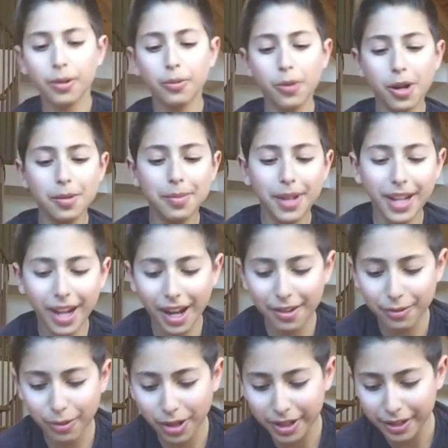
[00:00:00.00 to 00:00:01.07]
One bait
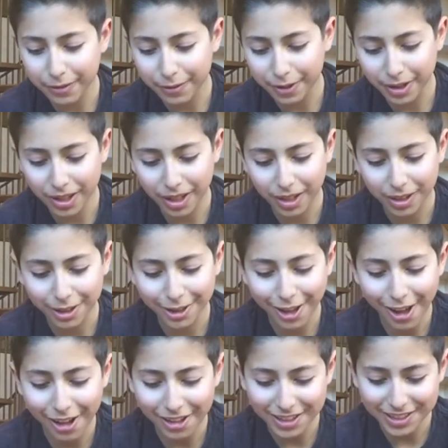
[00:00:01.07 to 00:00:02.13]
I've wanted for a
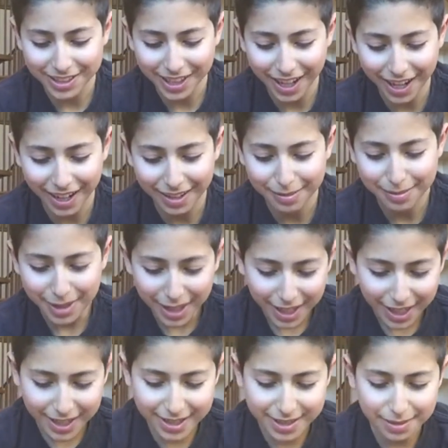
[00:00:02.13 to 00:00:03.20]
long time
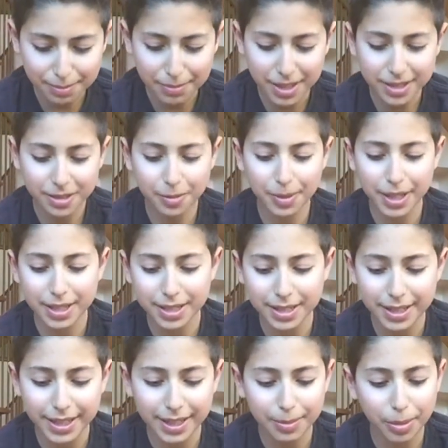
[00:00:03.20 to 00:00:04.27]
is the Missile Baits
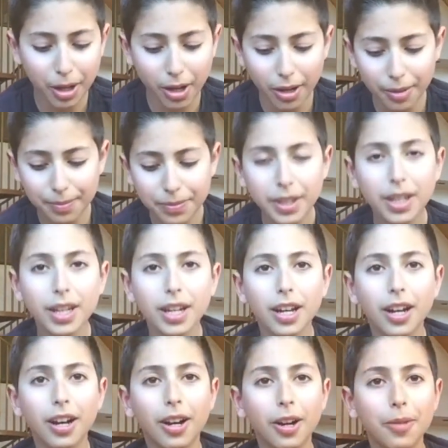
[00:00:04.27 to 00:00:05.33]
D-Bomb.
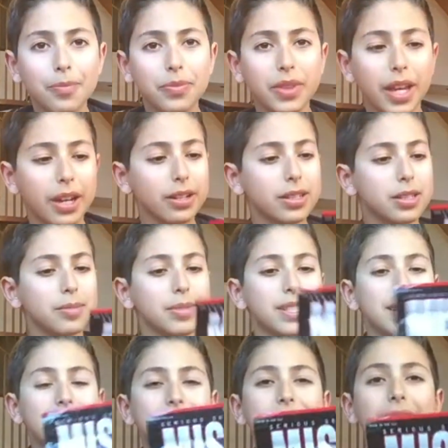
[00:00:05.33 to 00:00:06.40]
They are some
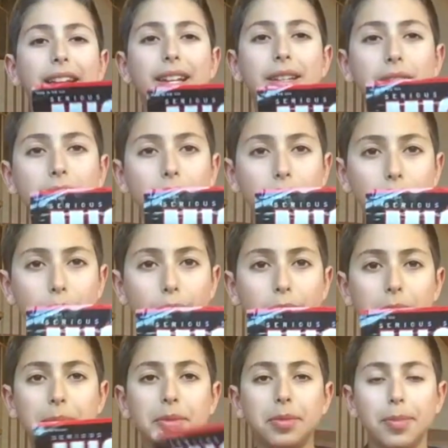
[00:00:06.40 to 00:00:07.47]
sick
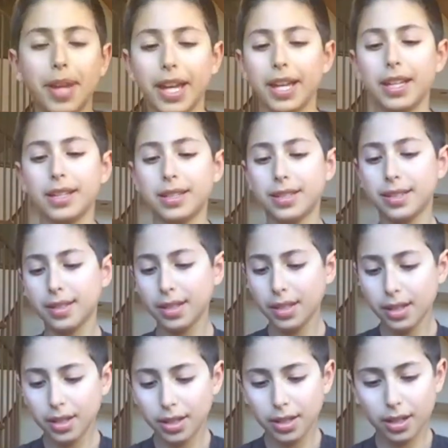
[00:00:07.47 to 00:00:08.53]
ribbed baits.
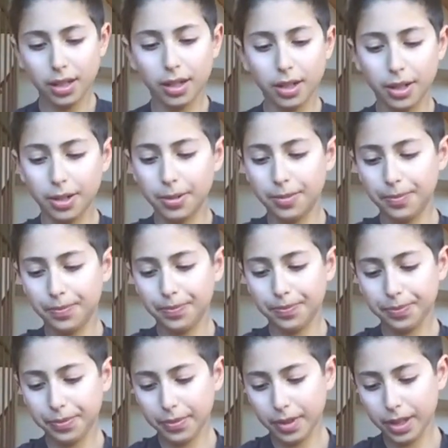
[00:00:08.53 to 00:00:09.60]

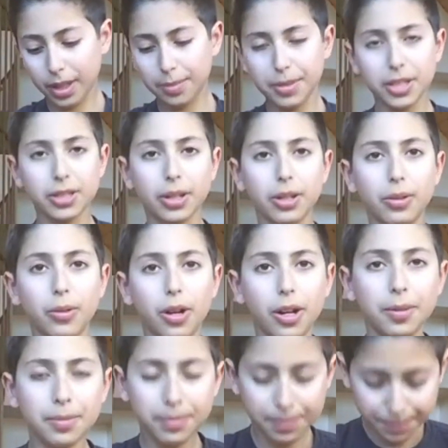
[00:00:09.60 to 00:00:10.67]
Let me show you
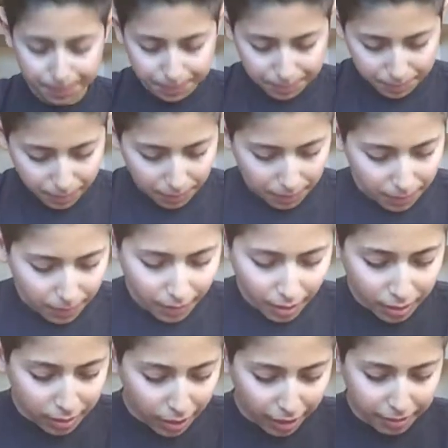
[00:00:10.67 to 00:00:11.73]
one.
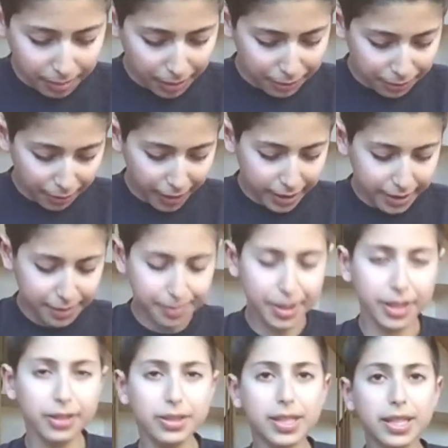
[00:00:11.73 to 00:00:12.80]
A lot of my friends have
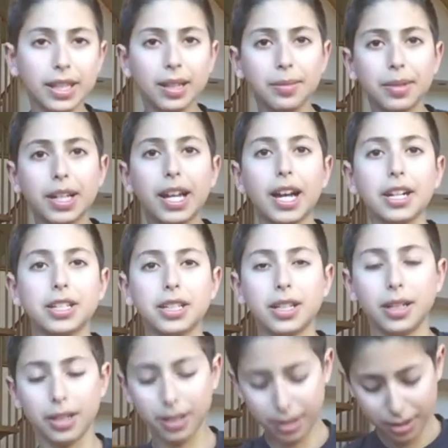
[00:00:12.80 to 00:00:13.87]
been using them and
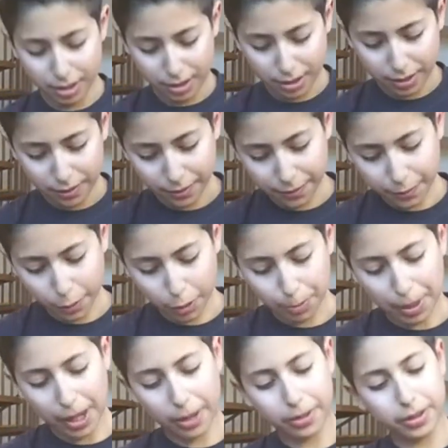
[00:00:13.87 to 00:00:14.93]
catching
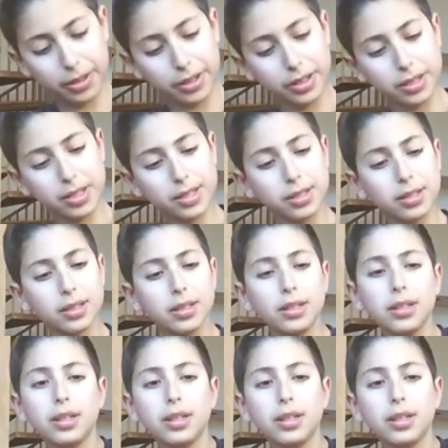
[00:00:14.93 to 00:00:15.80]
4-pounders.